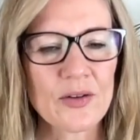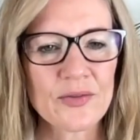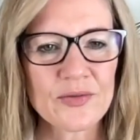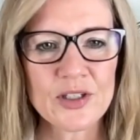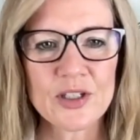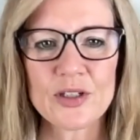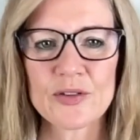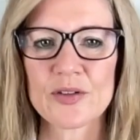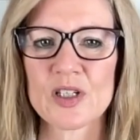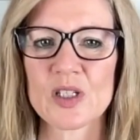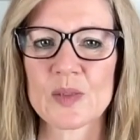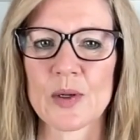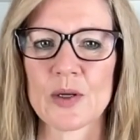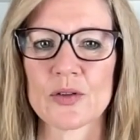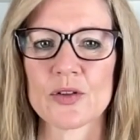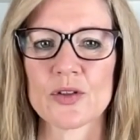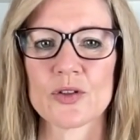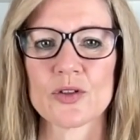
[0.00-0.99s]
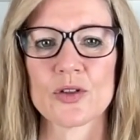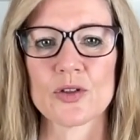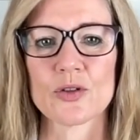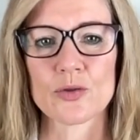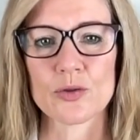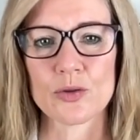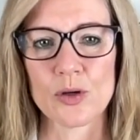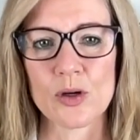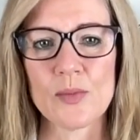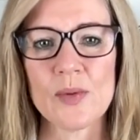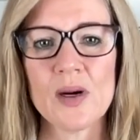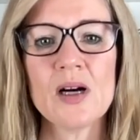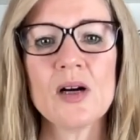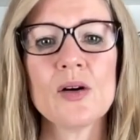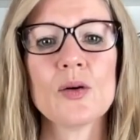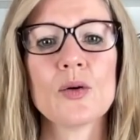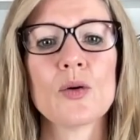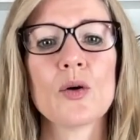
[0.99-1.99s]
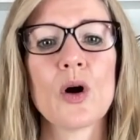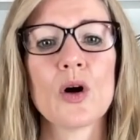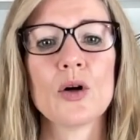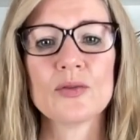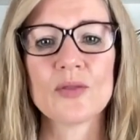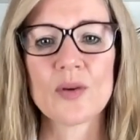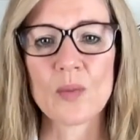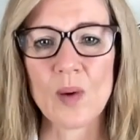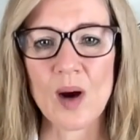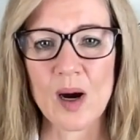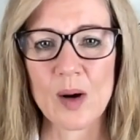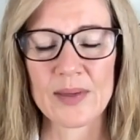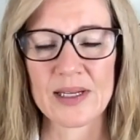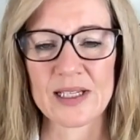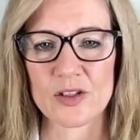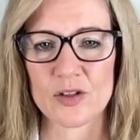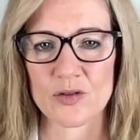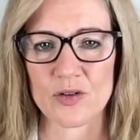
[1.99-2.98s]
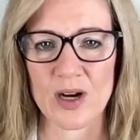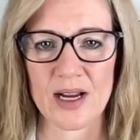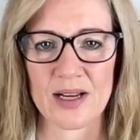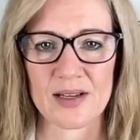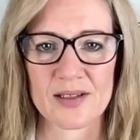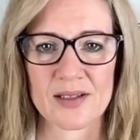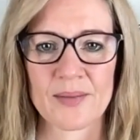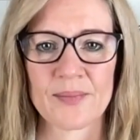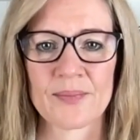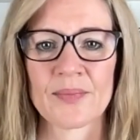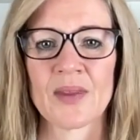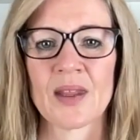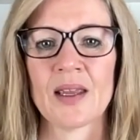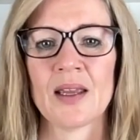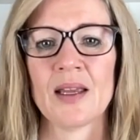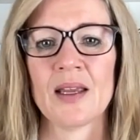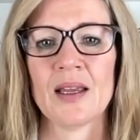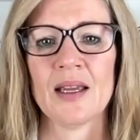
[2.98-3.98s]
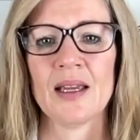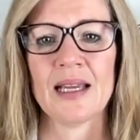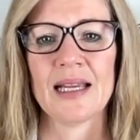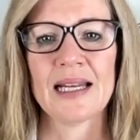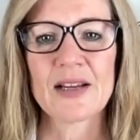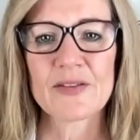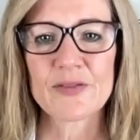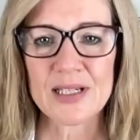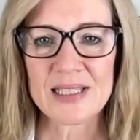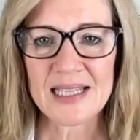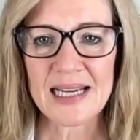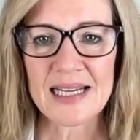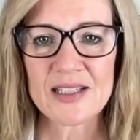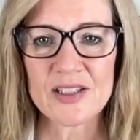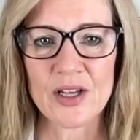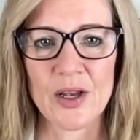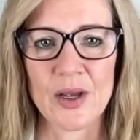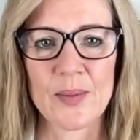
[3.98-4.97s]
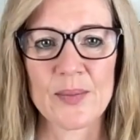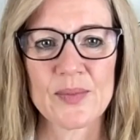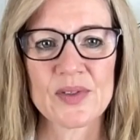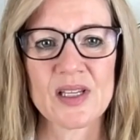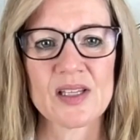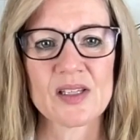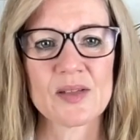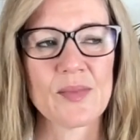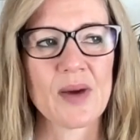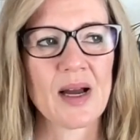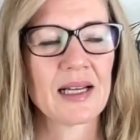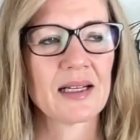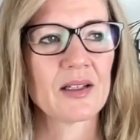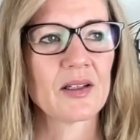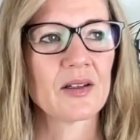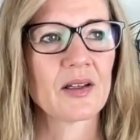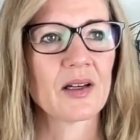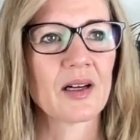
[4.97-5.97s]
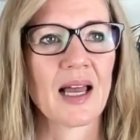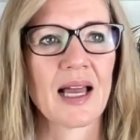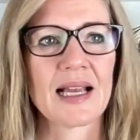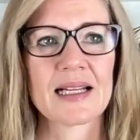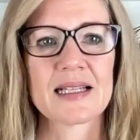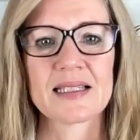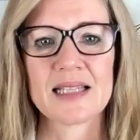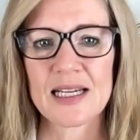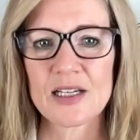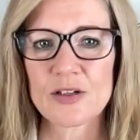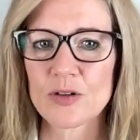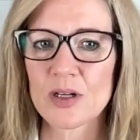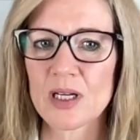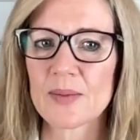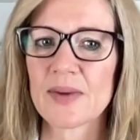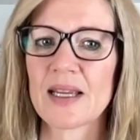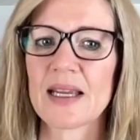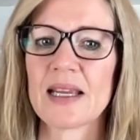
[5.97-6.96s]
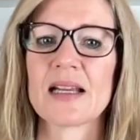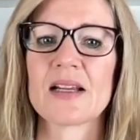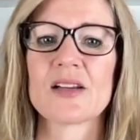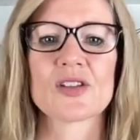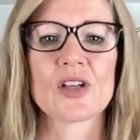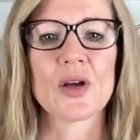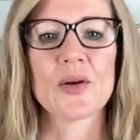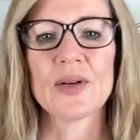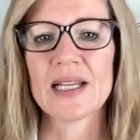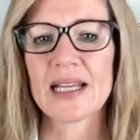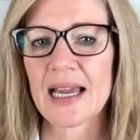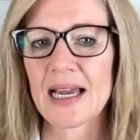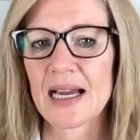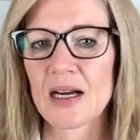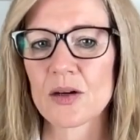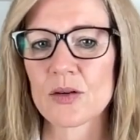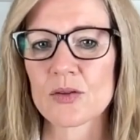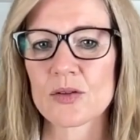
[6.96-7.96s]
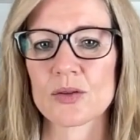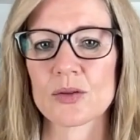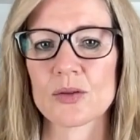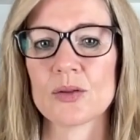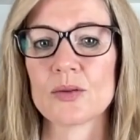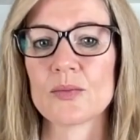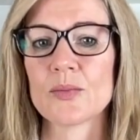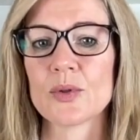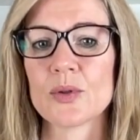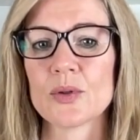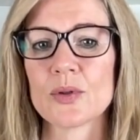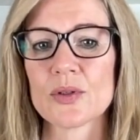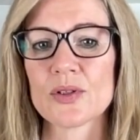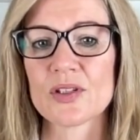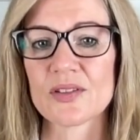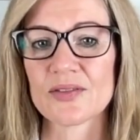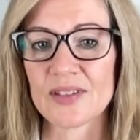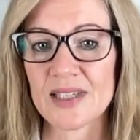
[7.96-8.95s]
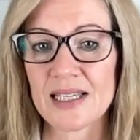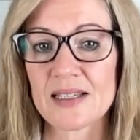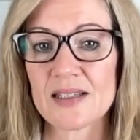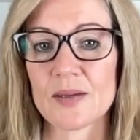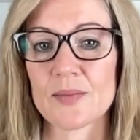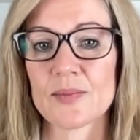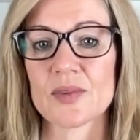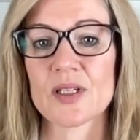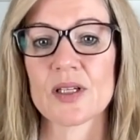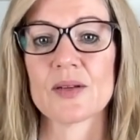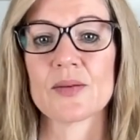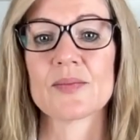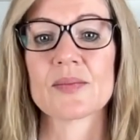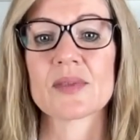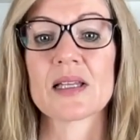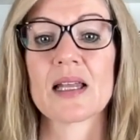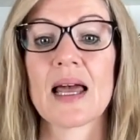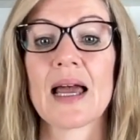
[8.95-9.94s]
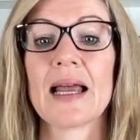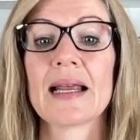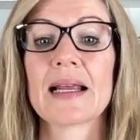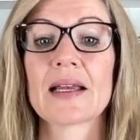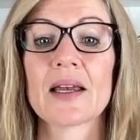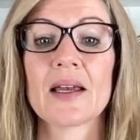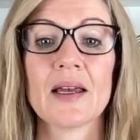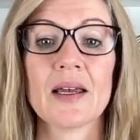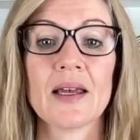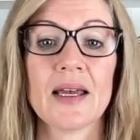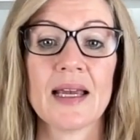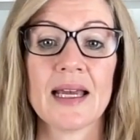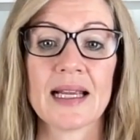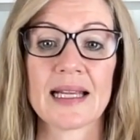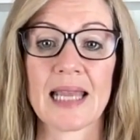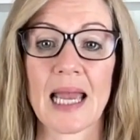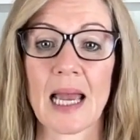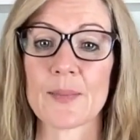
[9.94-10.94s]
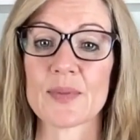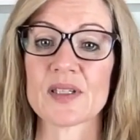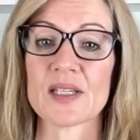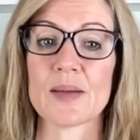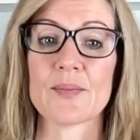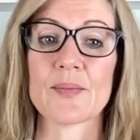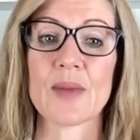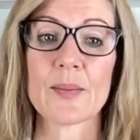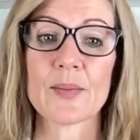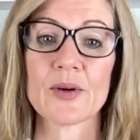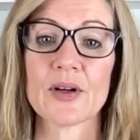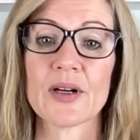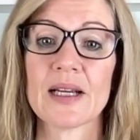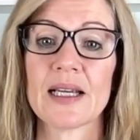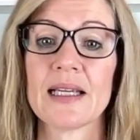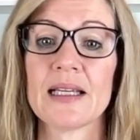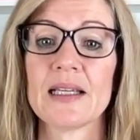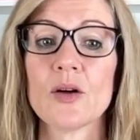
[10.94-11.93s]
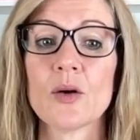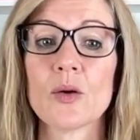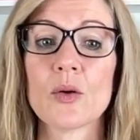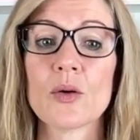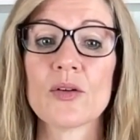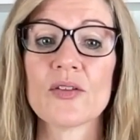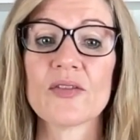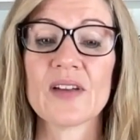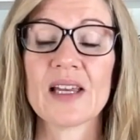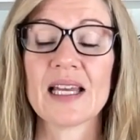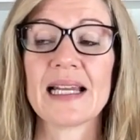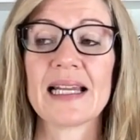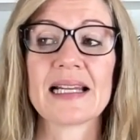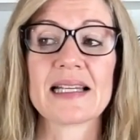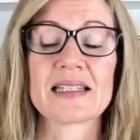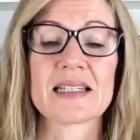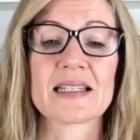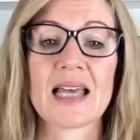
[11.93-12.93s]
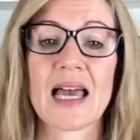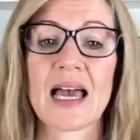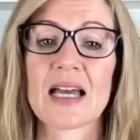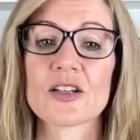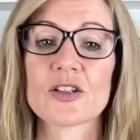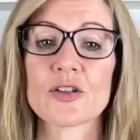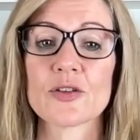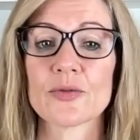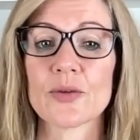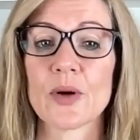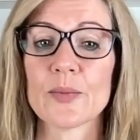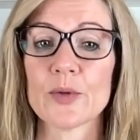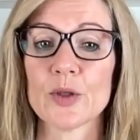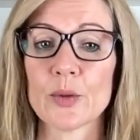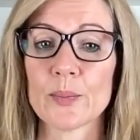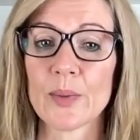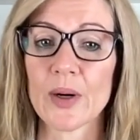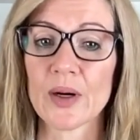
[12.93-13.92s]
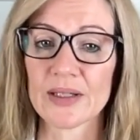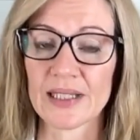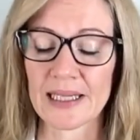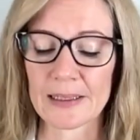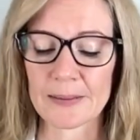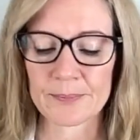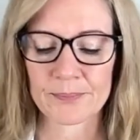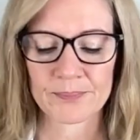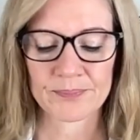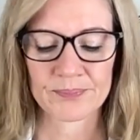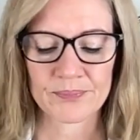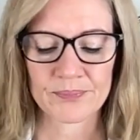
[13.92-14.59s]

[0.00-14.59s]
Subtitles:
often a response to trauma or overwhelming stress. In everyday terms, this might look like daydreaming, zoning out, or more severe symptoms like gaps in memory or feeling detached from your body.